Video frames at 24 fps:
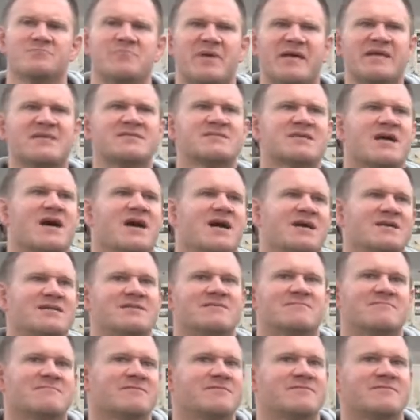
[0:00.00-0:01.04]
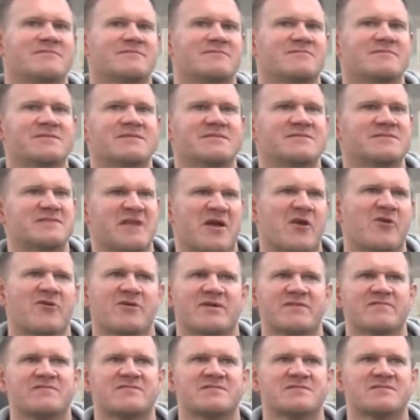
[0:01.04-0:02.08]
based on these
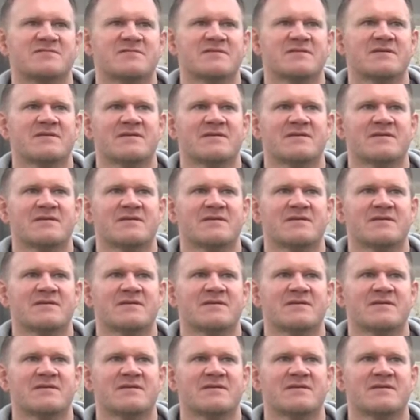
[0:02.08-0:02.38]
narratives,